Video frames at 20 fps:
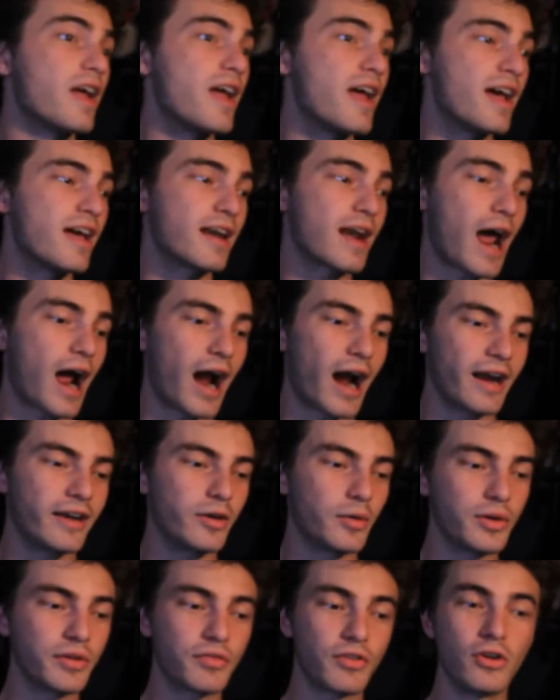and I
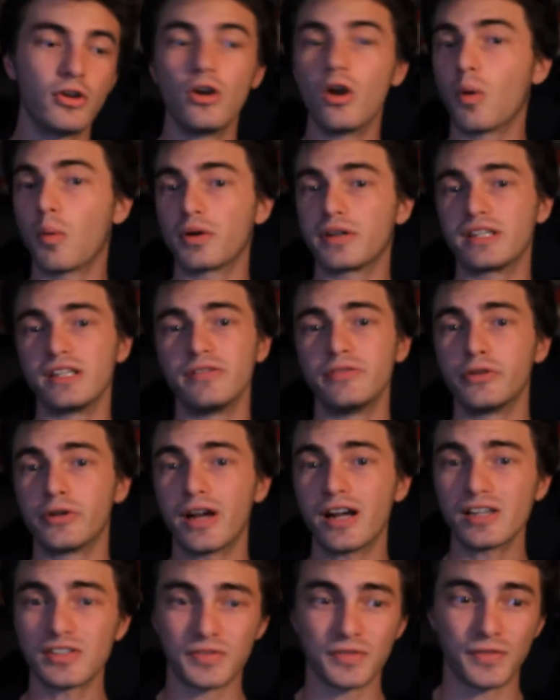don't even know what to give you
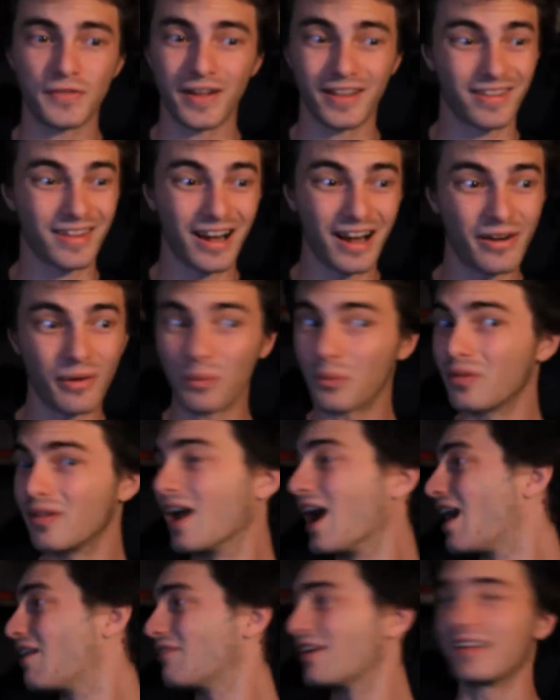guys, for the fact that I don't
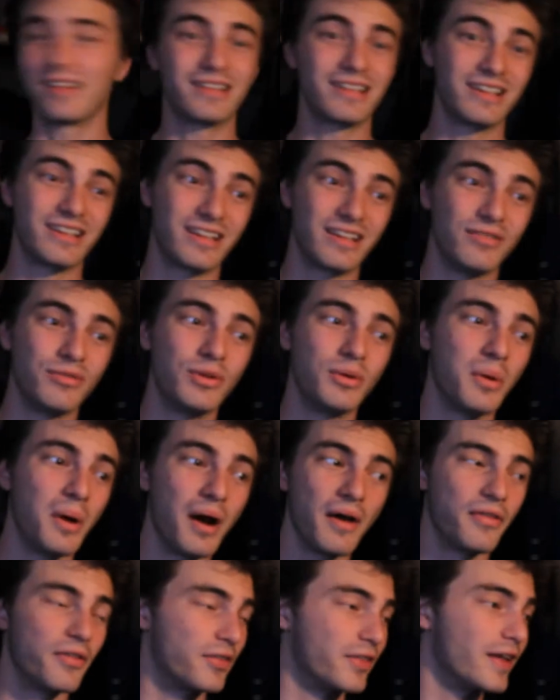really have anything to give you
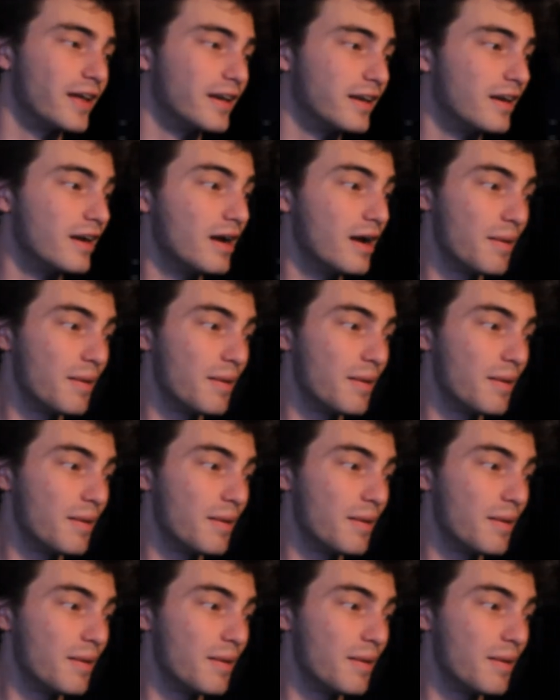other than